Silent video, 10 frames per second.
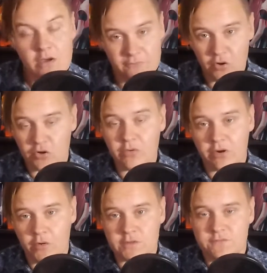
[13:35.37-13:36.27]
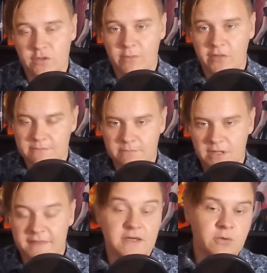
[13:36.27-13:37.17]
For our new heroes for the month,
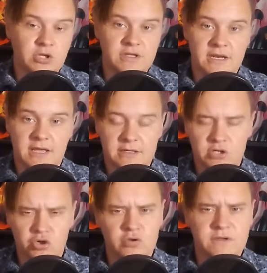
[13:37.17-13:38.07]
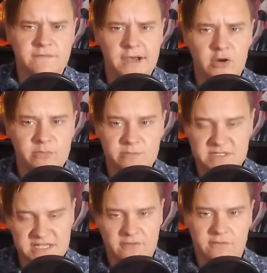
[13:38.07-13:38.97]
I think we could get an early Fire Emblem
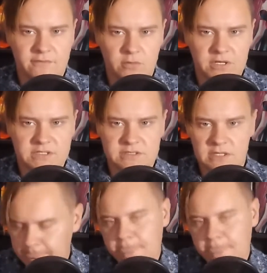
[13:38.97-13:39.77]
7 focus.